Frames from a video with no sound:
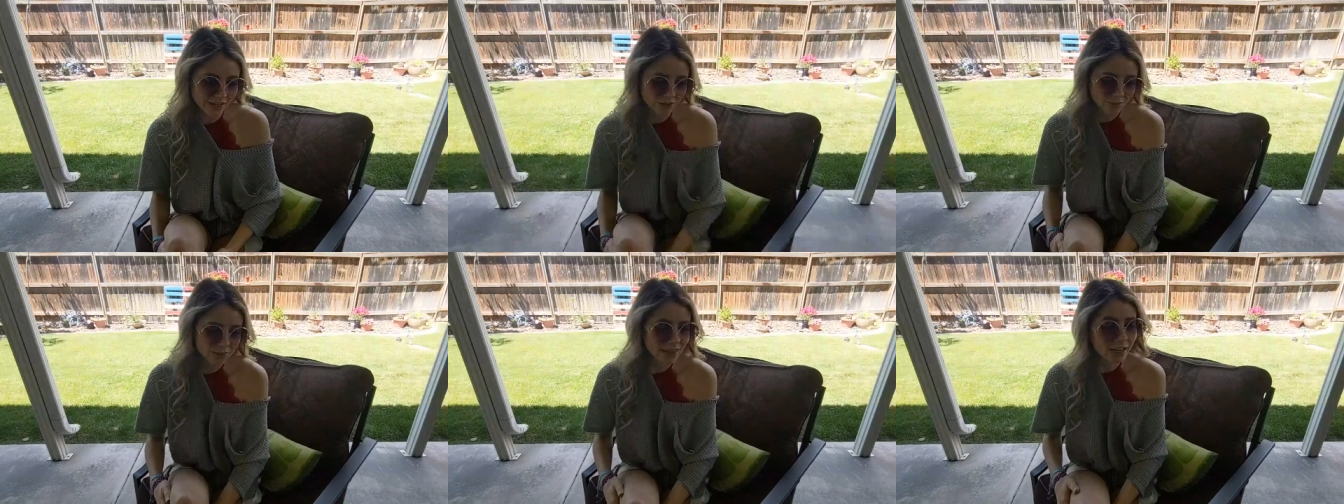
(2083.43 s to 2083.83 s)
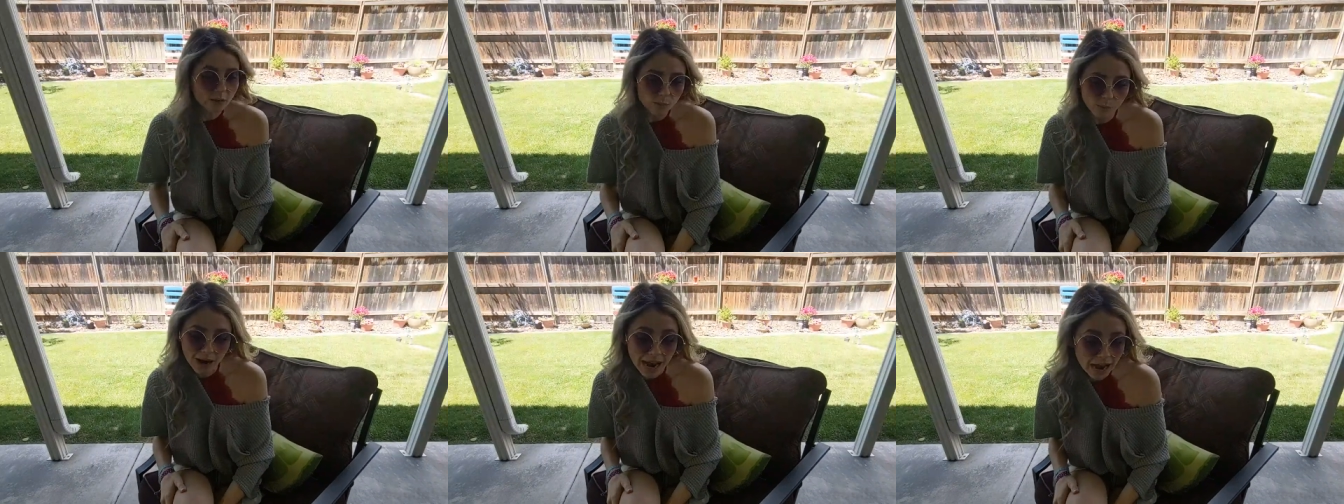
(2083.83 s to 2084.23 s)
And you'll be
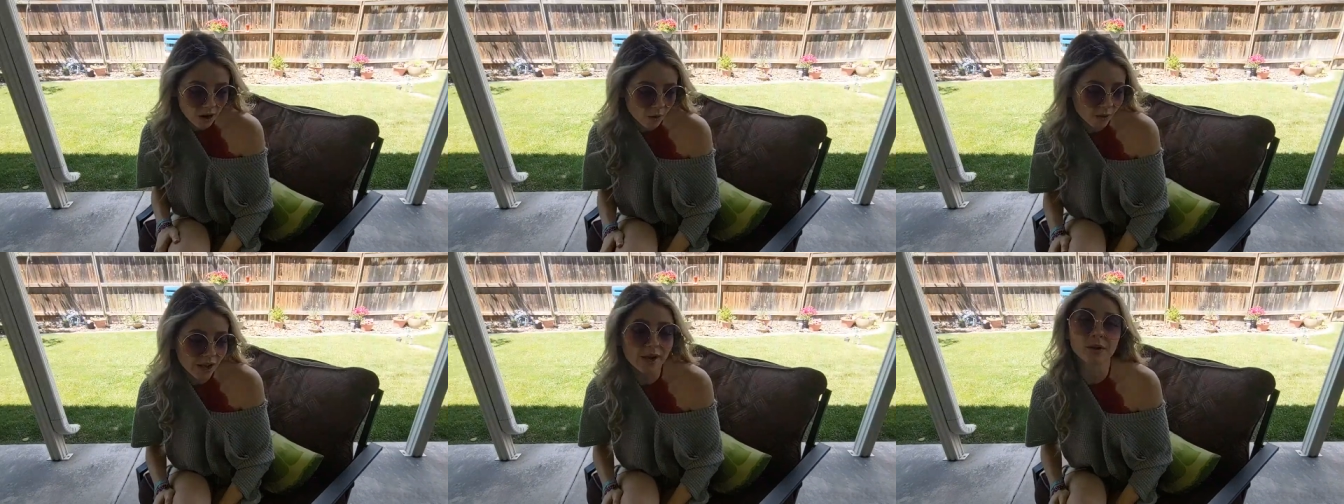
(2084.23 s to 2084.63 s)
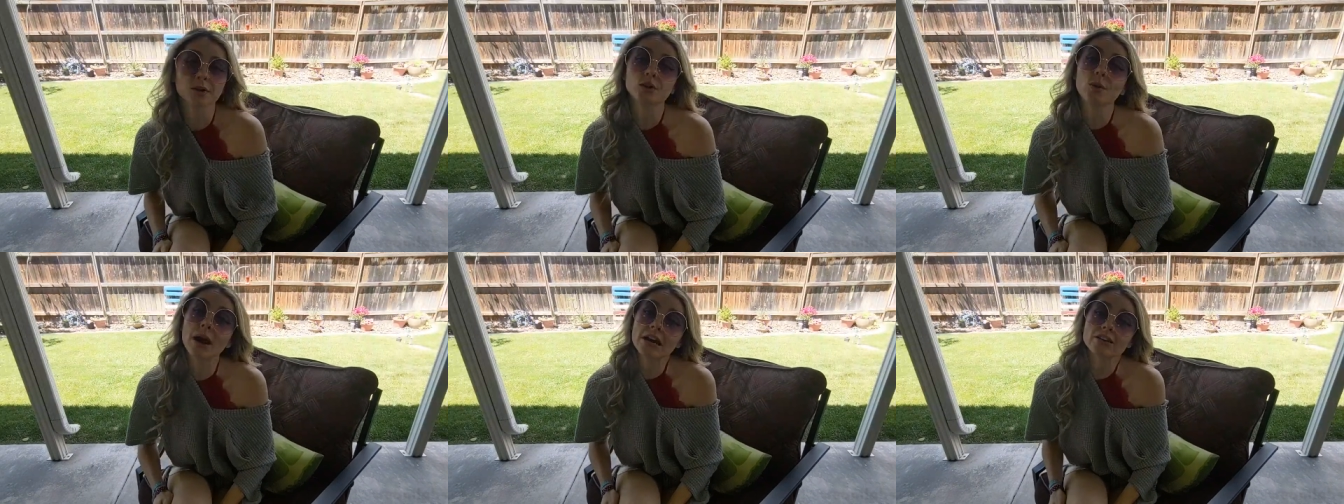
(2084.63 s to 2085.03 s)
like, wow,
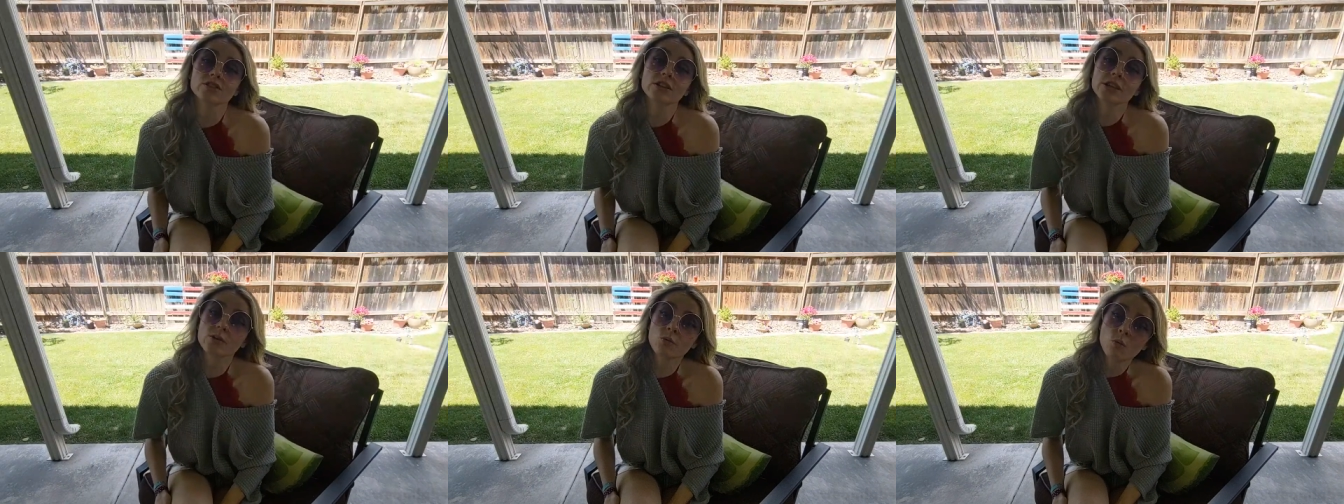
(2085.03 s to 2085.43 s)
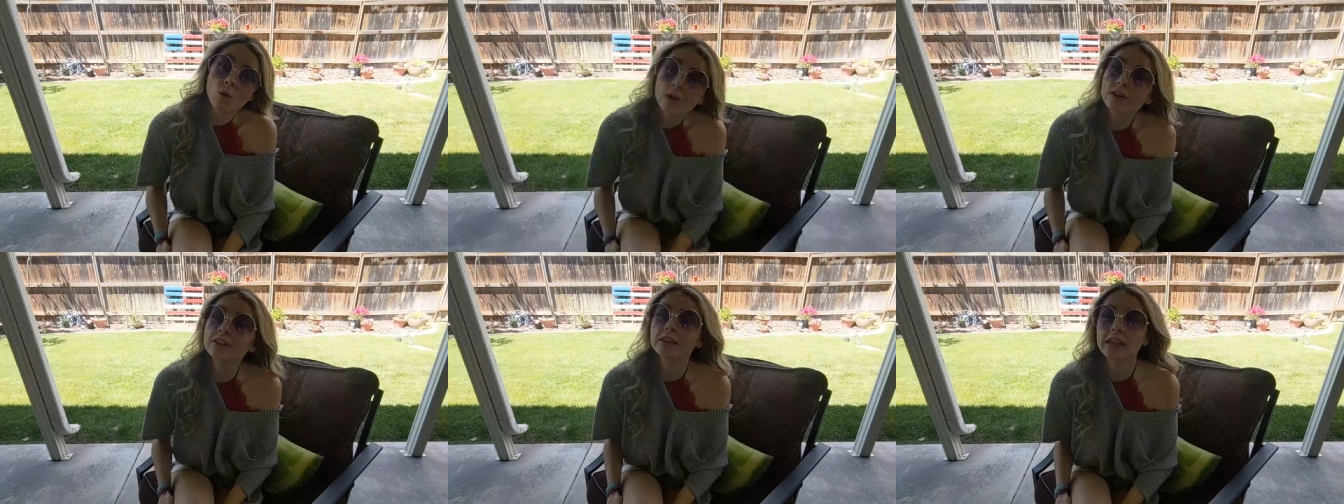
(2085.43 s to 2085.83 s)
you actually
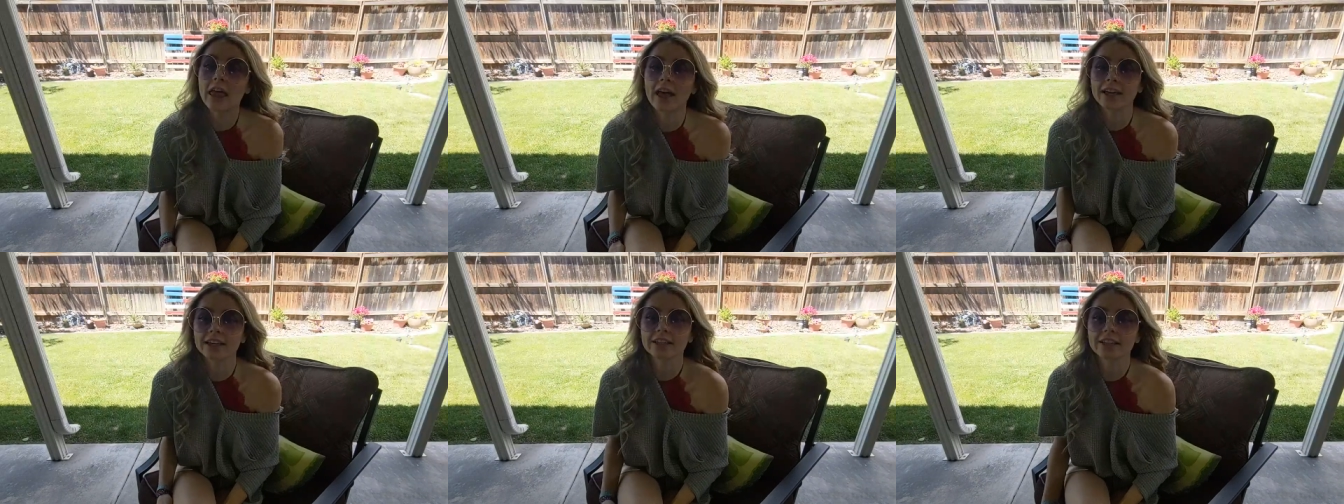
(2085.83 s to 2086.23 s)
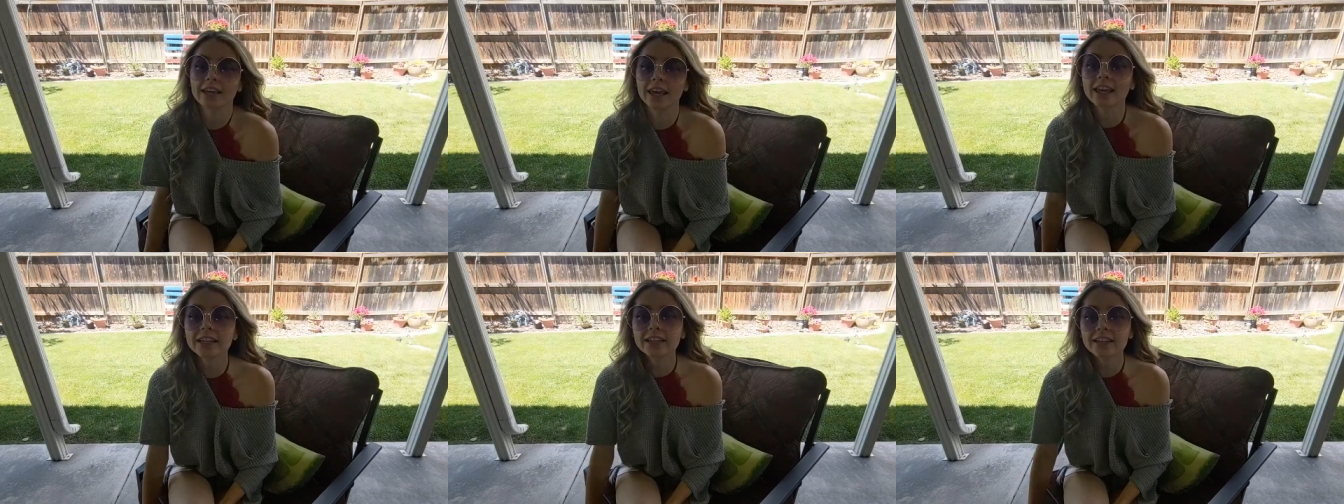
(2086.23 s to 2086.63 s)
weren't lying,
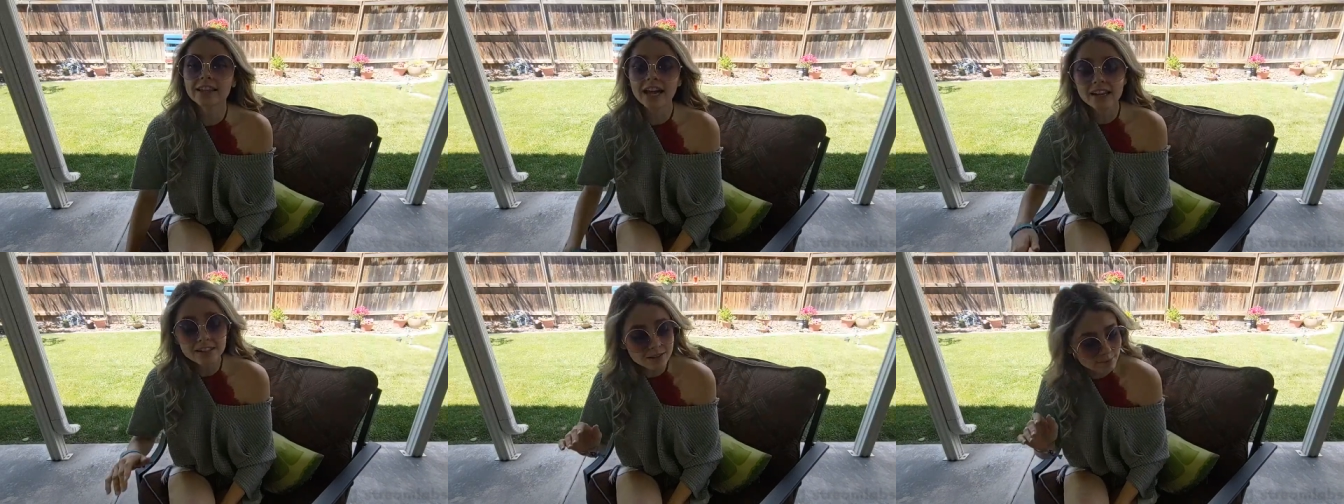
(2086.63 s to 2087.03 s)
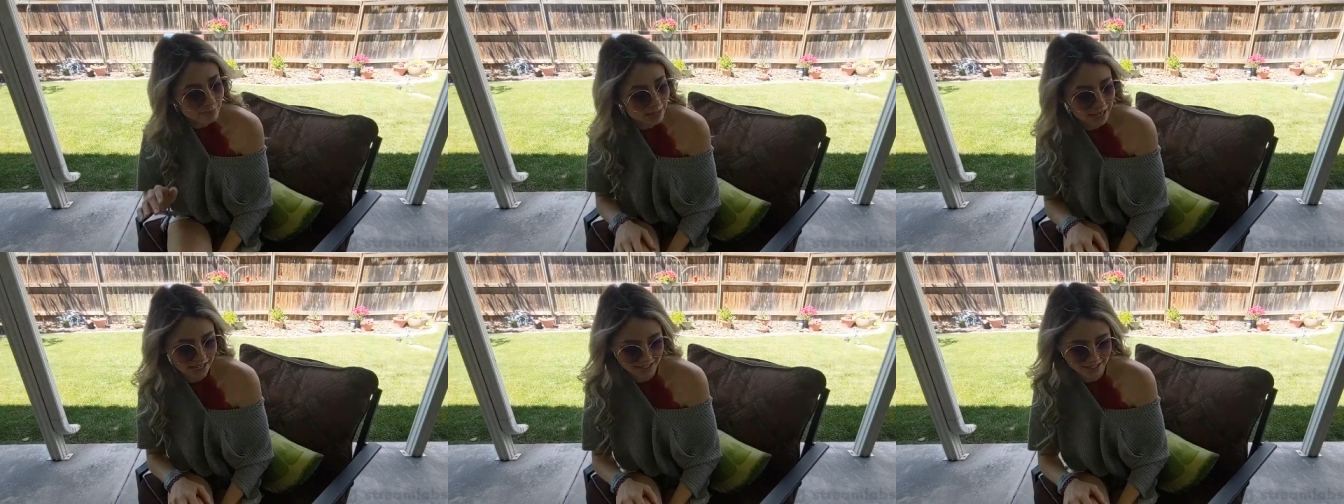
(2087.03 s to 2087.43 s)
Kit. That's
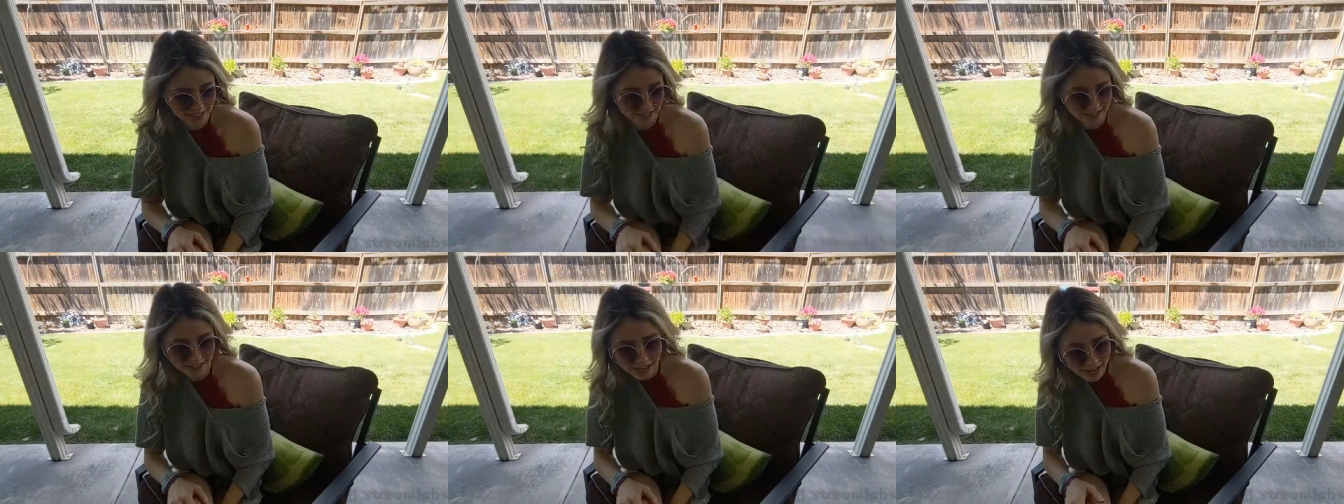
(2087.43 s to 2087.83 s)
amazing.